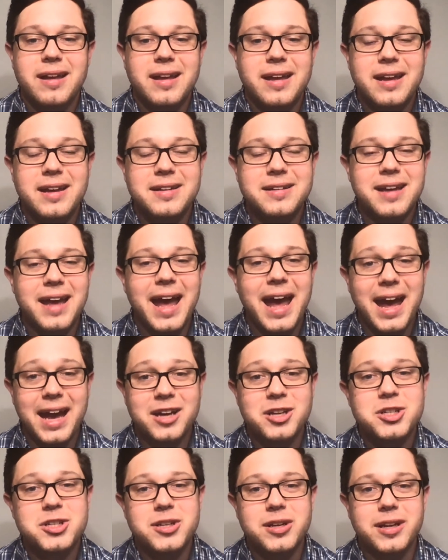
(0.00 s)
and
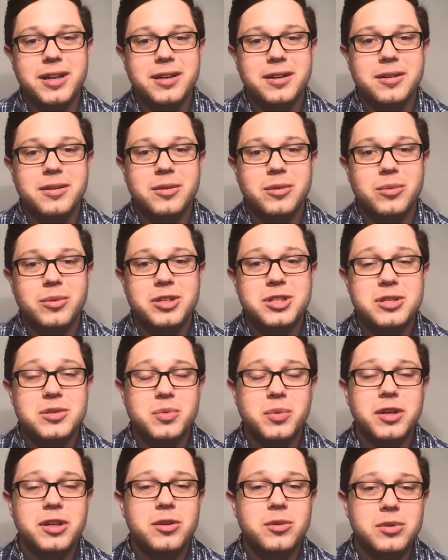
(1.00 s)
action, which is
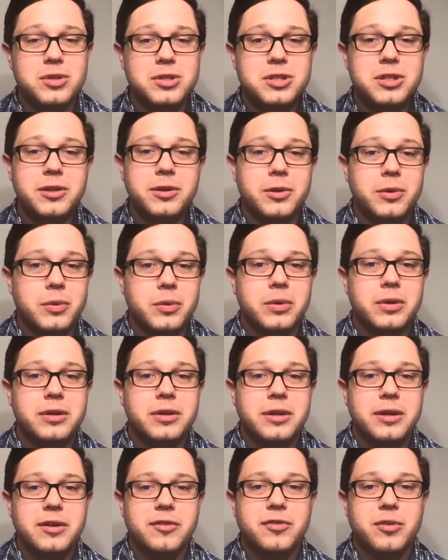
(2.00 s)
what you do
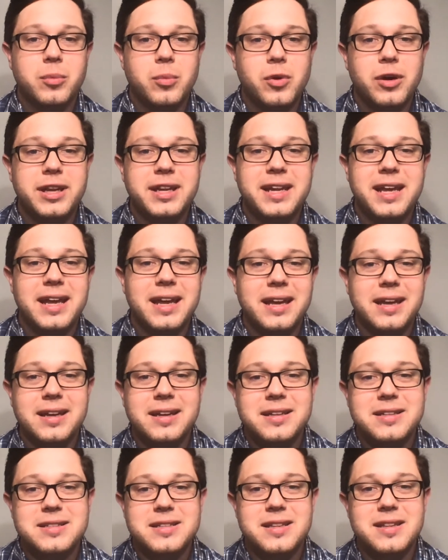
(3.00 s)
from one day
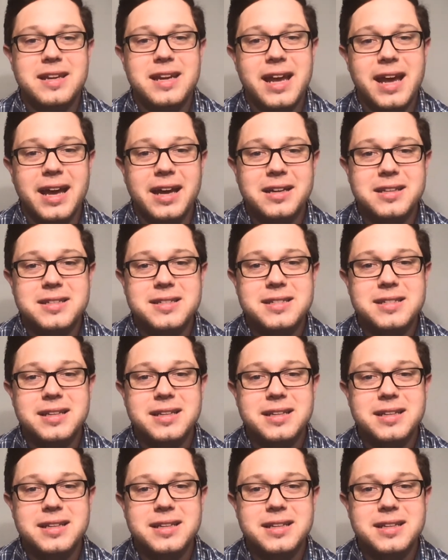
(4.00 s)
to the next,